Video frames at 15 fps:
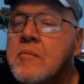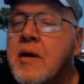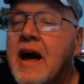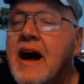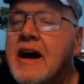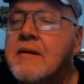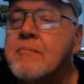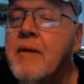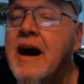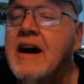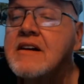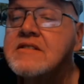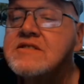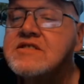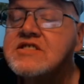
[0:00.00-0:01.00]
Black
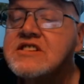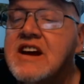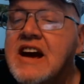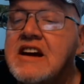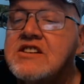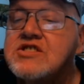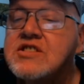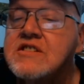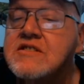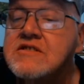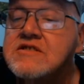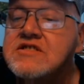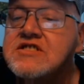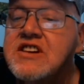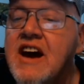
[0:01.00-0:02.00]
Mountain
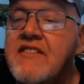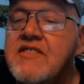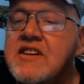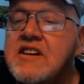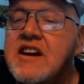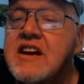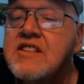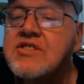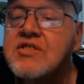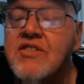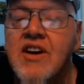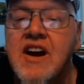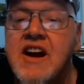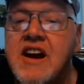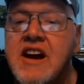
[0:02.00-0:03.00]
Station
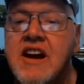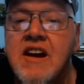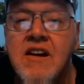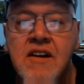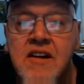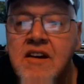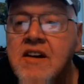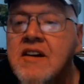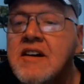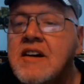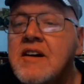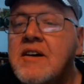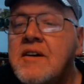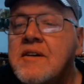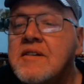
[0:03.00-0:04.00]
73.
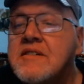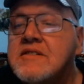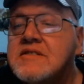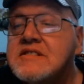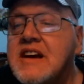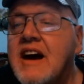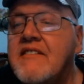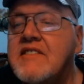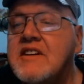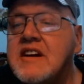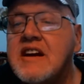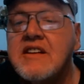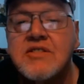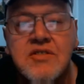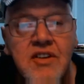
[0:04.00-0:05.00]

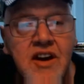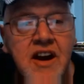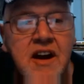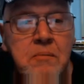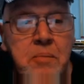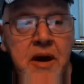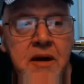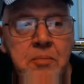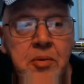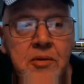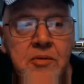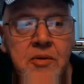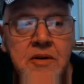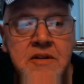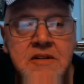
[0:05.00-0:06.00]
73
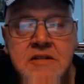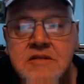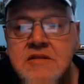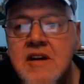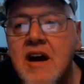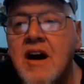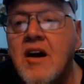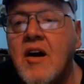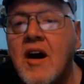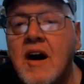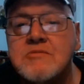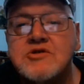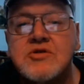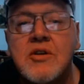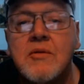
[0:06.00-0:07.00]
people. Oh,
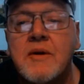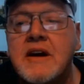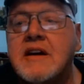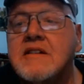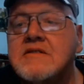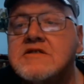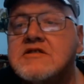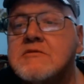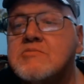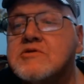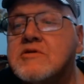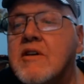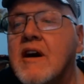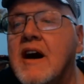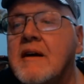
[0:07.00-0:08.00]
I'm sure we can
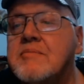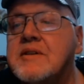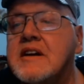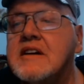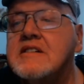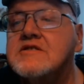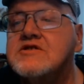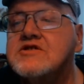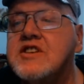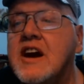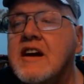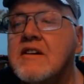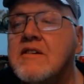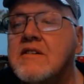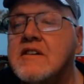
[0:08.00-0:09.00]
subscribe to his
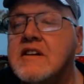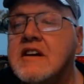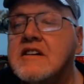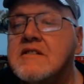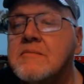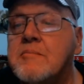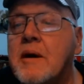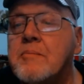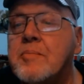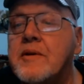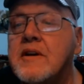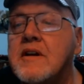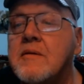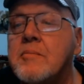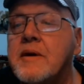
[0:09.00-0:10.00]
channel and get him up
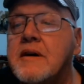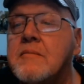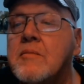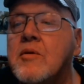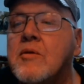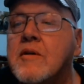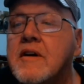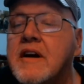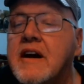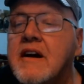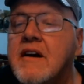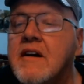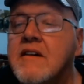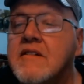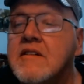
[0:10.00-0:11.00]
a little bit more
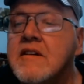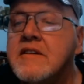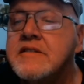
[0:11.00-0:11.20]
there.